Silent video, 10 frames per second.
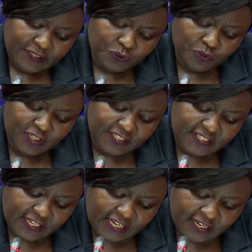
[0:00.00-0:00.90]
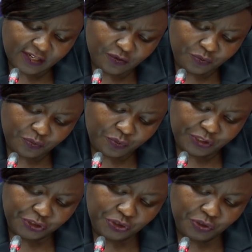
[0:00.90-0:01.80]
To the second
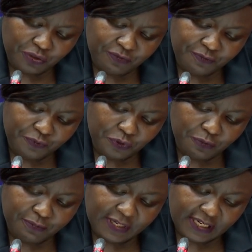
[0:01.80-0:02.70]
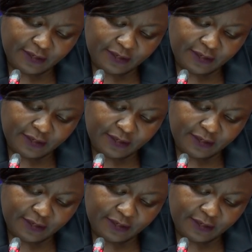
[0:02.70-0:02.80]
question from